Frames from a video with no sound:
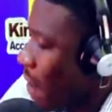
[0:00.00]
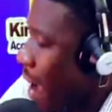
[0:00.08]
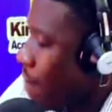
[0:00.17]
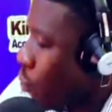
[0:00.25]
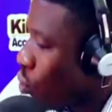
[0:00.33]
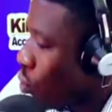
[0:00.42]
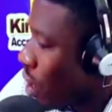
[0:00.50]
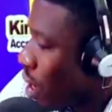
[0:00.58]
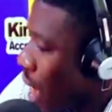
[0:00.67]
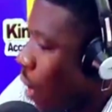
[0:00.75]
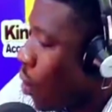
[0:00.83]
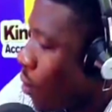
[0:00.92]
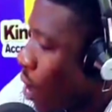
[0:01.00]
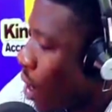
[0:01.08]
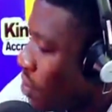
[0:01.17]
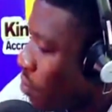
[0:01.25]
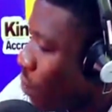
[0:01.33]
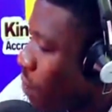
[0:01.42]
Bible
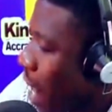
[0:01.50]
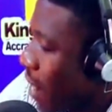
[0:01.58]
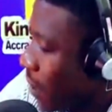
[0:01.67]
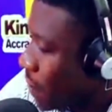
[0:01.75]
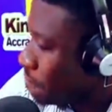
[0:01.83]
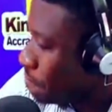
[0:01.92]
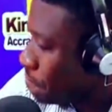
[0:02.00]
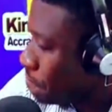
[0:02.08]
you mu buy no